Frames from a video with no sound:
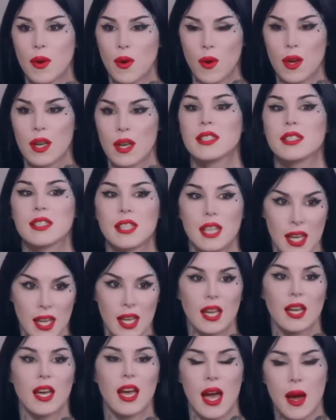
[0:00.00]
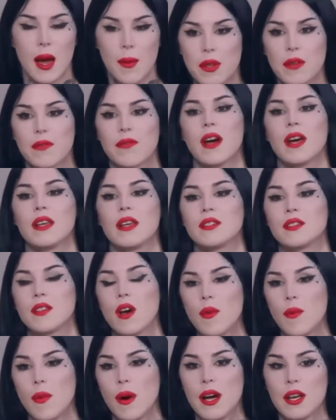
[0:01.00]
but when it's getting amplified
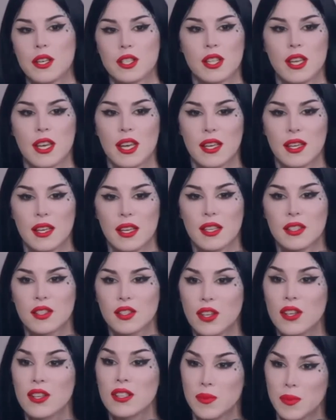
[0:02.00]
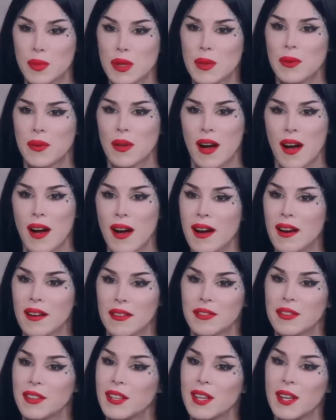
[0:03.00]
so much, like yeah. it turns people
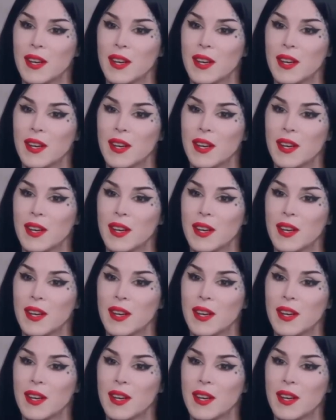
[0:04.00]
off,